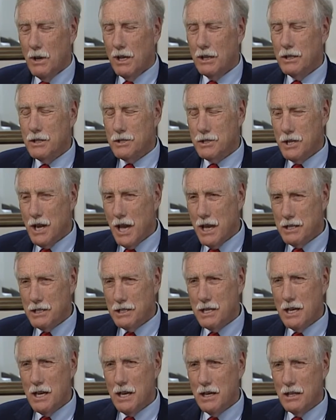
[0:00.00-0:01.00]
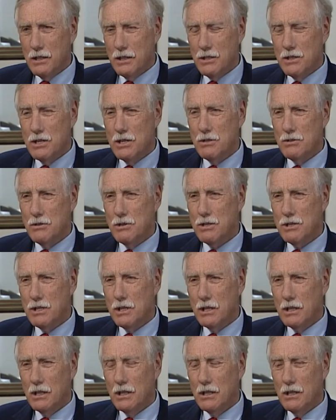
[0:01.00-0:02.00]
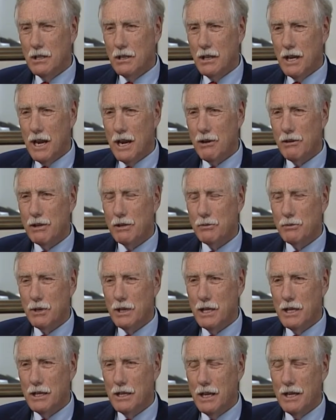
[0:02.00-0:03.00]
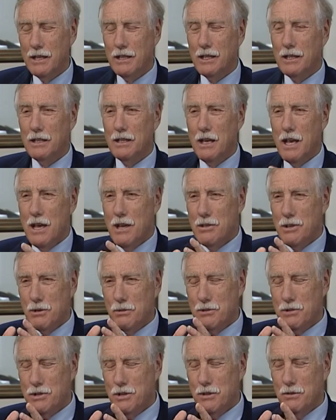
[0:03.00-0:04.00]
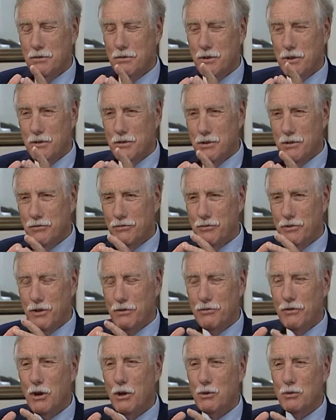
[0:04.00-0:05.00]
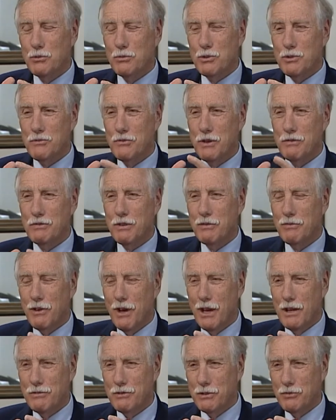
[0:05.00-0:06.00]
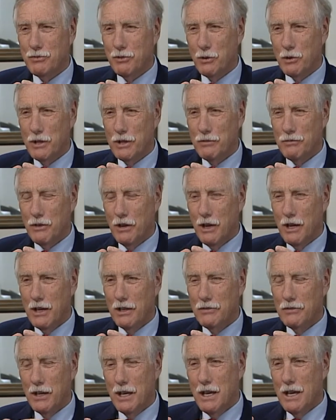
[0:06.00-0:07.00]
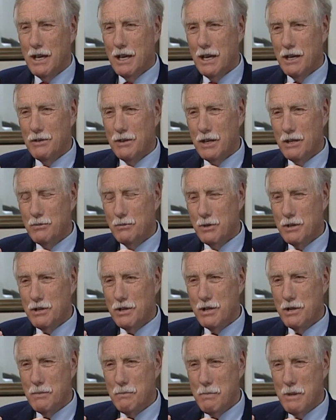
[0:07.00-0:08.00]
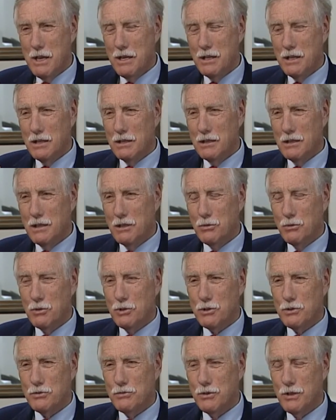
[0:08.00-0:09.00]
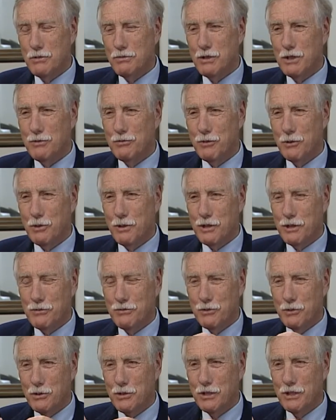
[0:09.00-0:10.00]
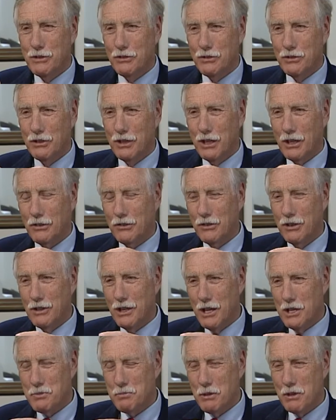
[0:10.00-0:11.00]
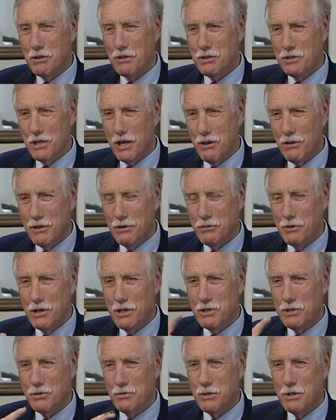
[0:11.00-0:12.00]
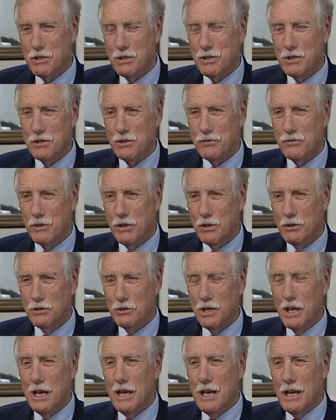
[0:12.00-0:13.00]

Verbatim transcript: Well, it's not dead. It's interesting. Uh, Harry Reid, uh, there was a, the, the, the vote was 55 to 45. And then within a minute, it was 54 to 46. And that's because Harry Reid switched his vote.